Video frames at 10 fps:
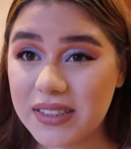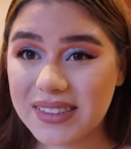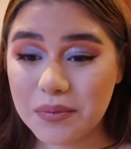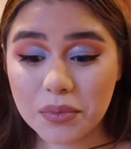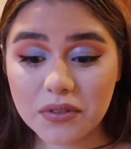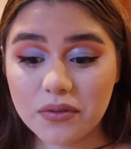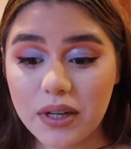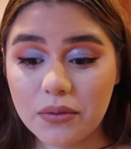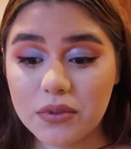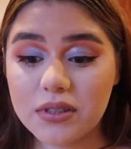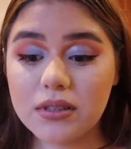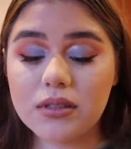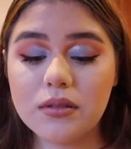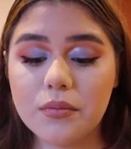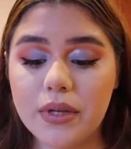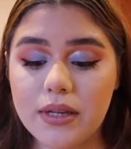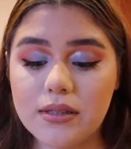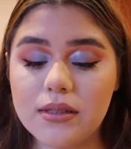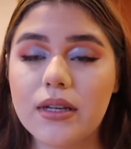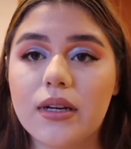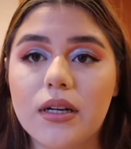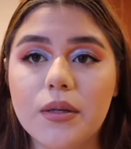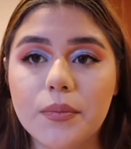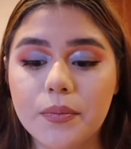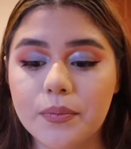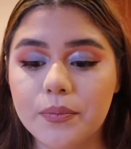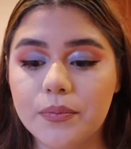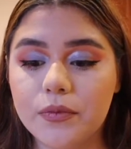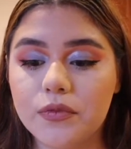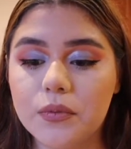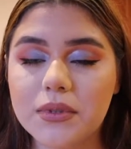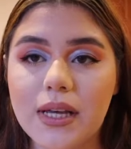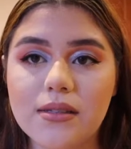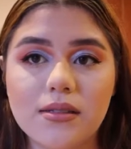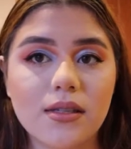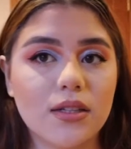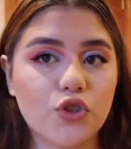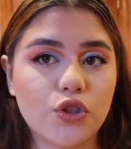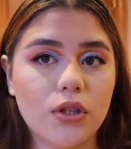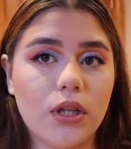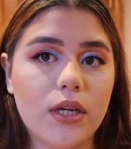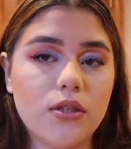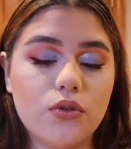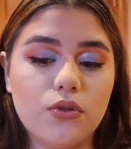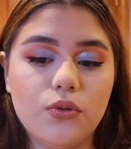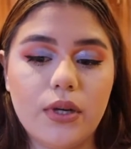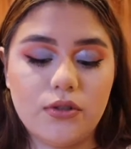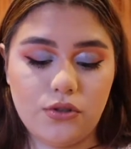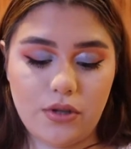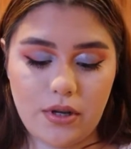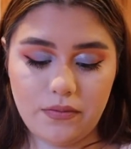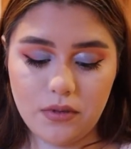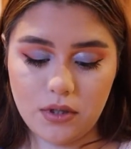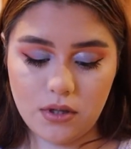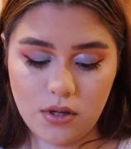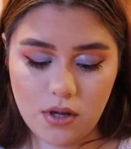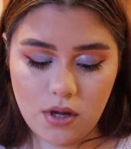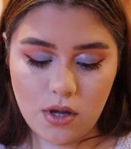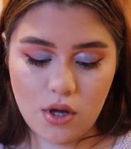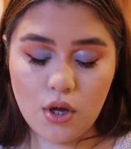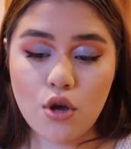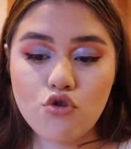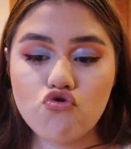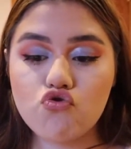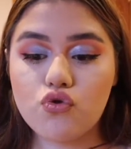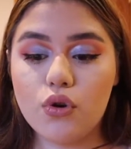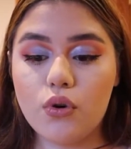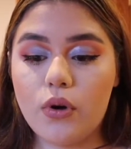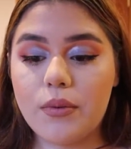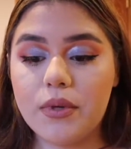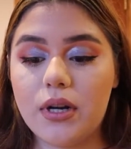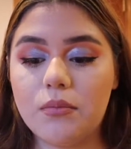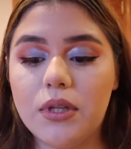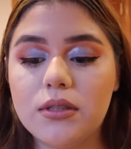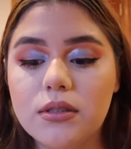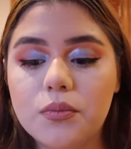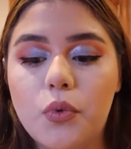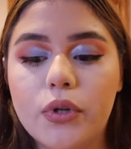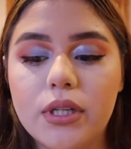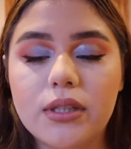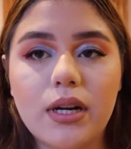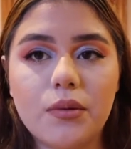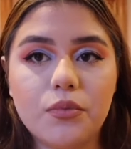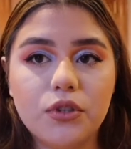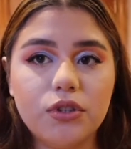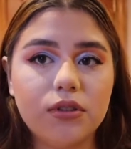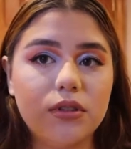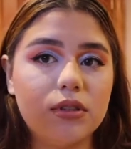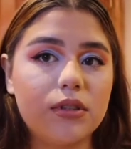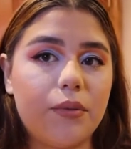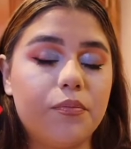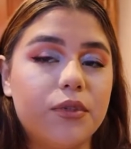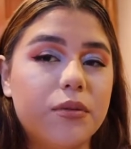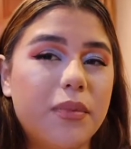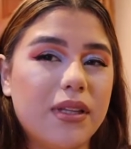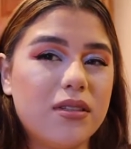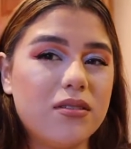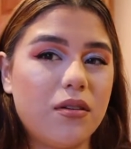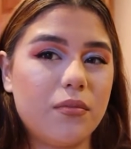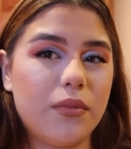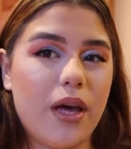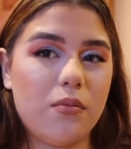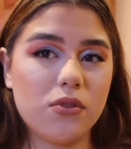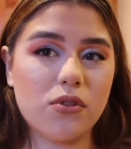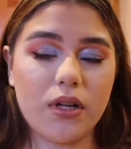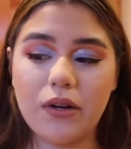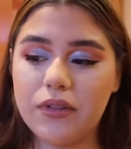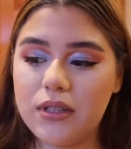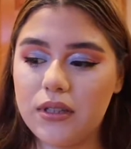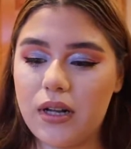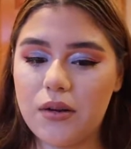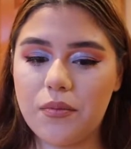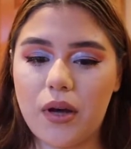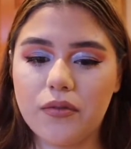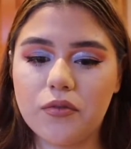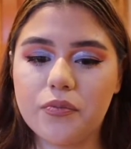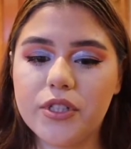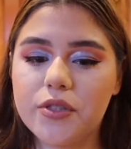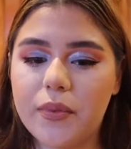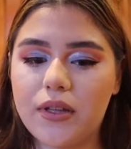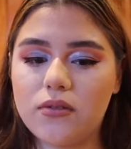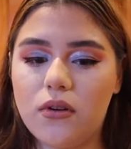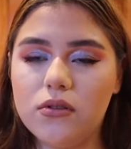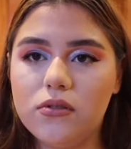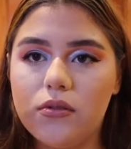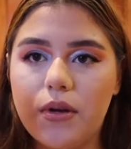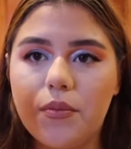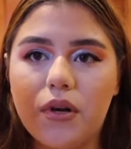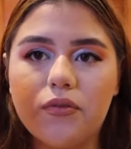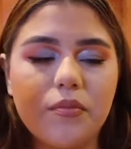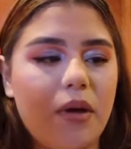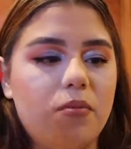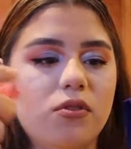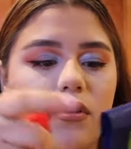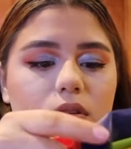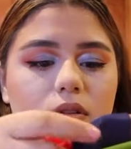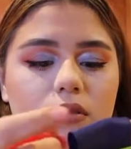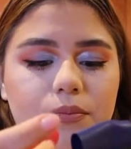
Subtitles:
Simplify resistant bands. They come from sizes extra light to extra heavy. So I mean, I'm not disappointed that I purchased these. I did buy these on Amazon. Everything that I buy from Peach Bands also I bought from Amazon.